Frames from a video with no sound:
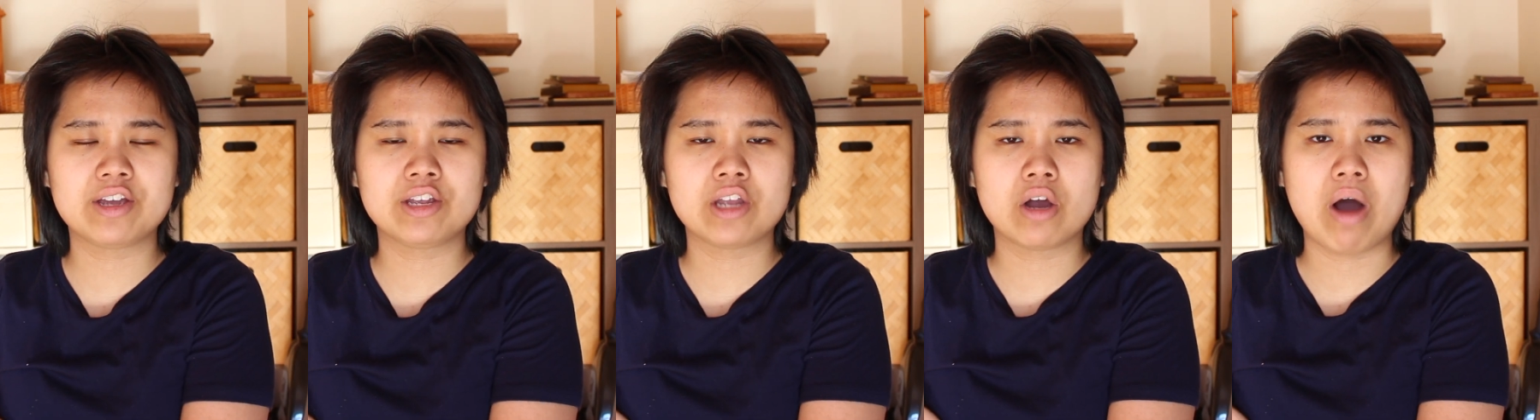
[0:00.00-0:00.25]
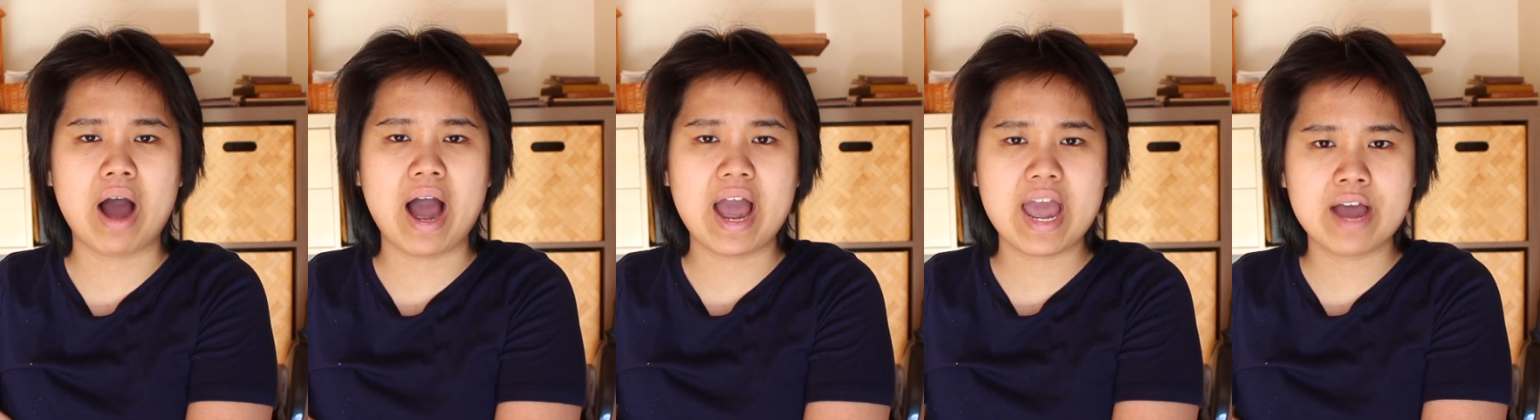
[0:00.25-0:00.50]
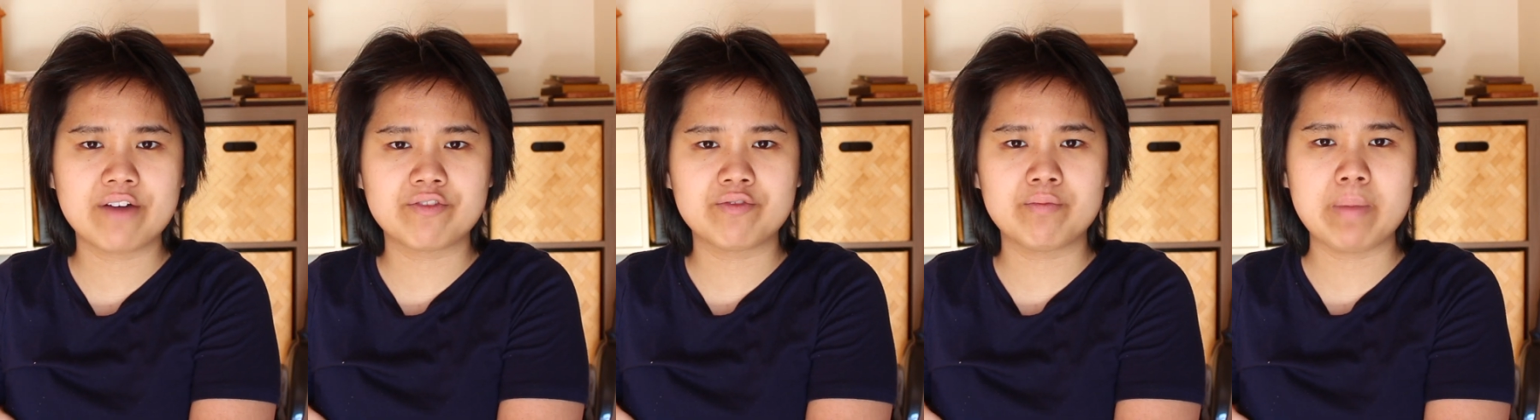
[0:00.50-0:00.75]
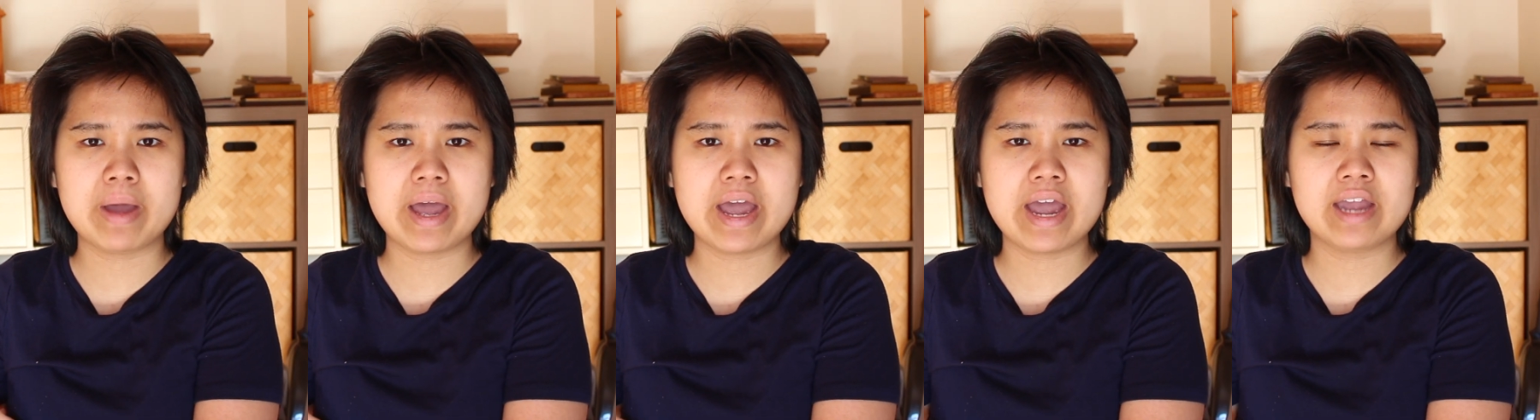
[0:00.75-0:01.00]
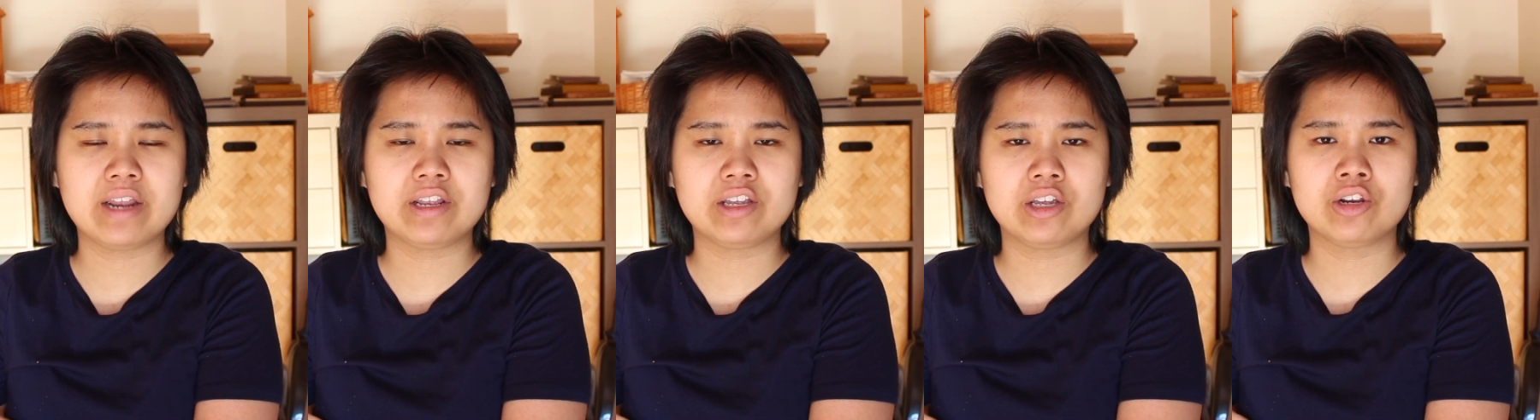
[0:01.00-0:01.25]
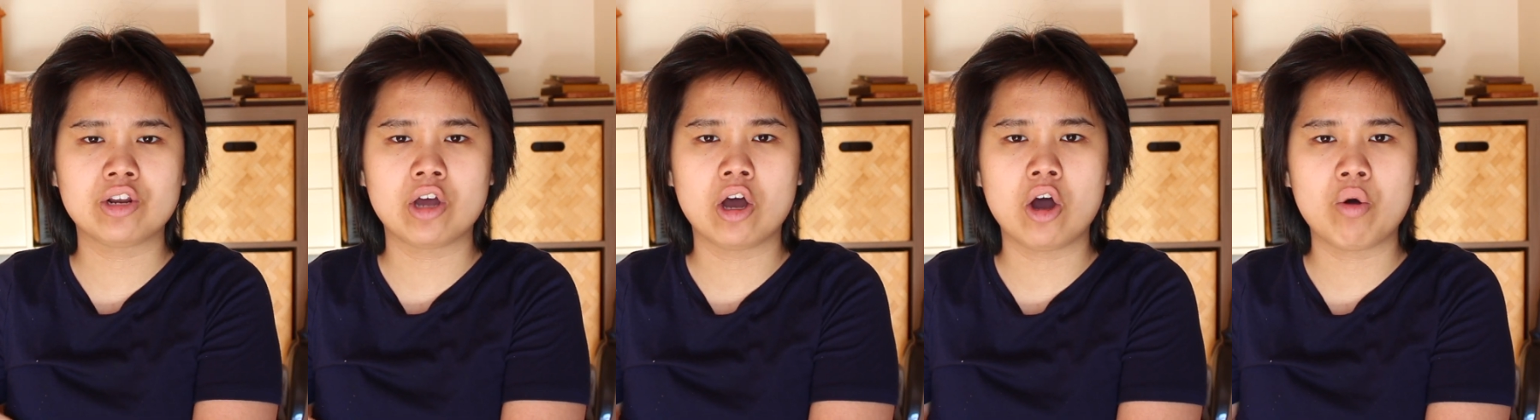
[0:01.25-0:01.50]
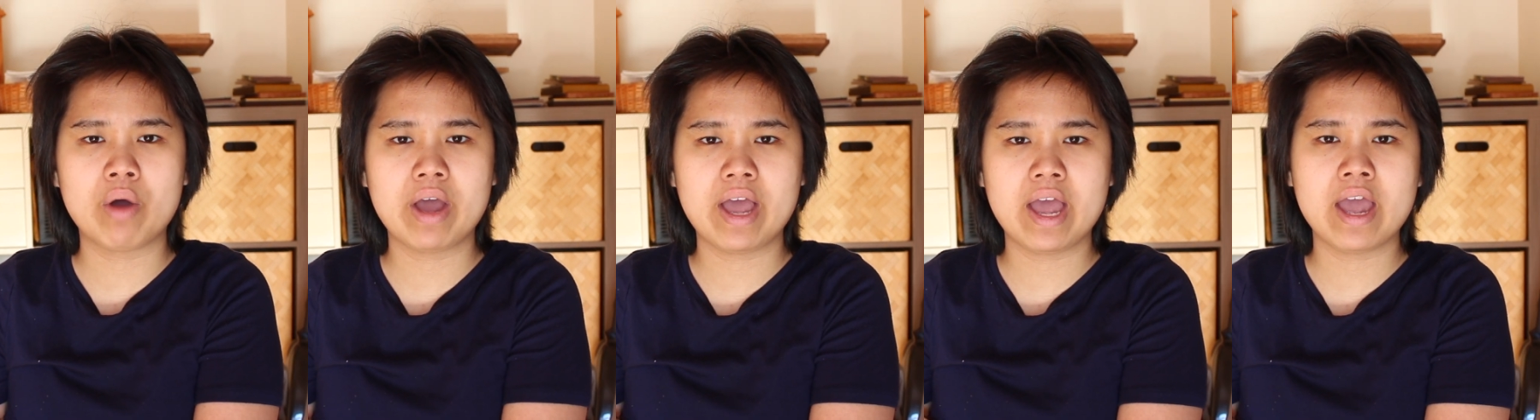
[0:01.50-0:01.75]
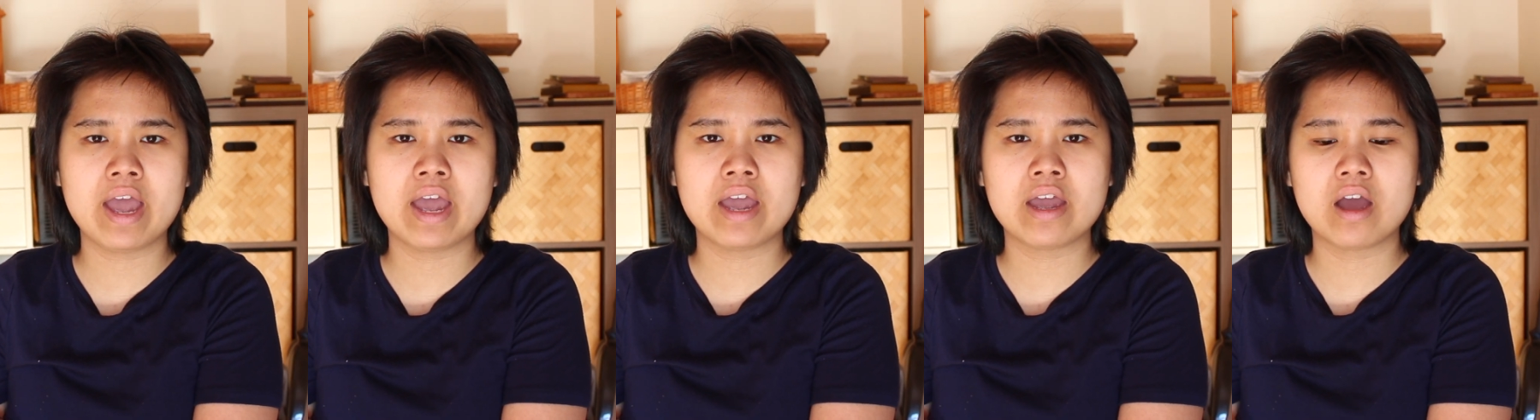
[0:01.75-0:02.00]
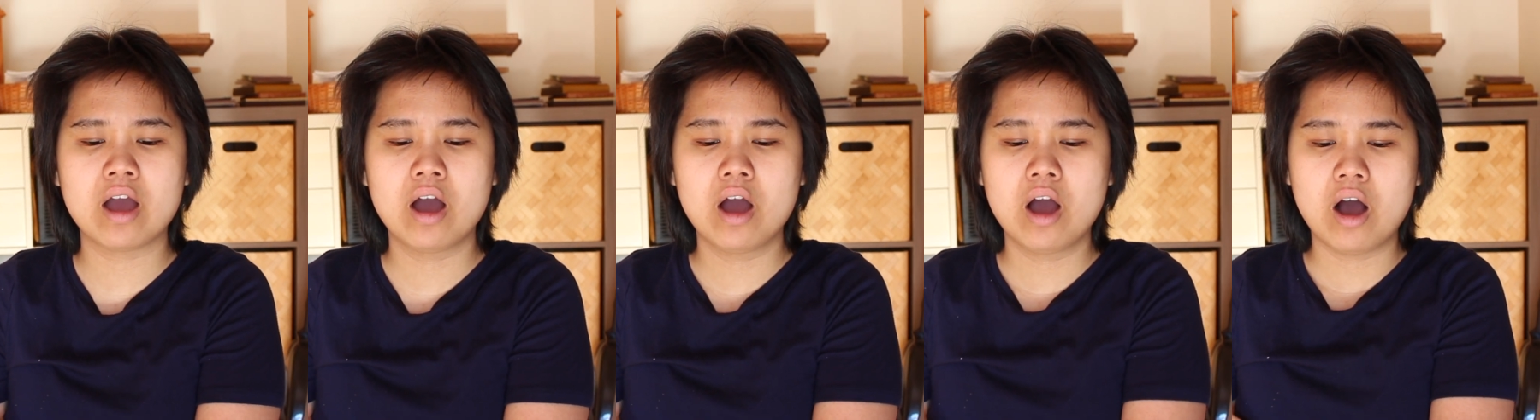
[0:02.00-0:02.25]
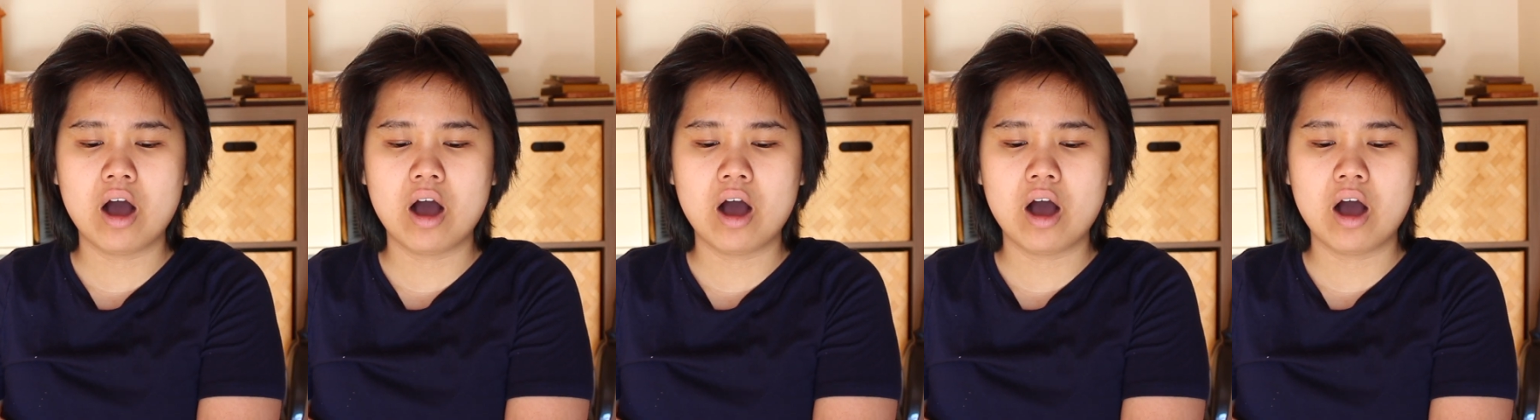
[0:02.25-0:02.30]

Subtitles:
I have made, a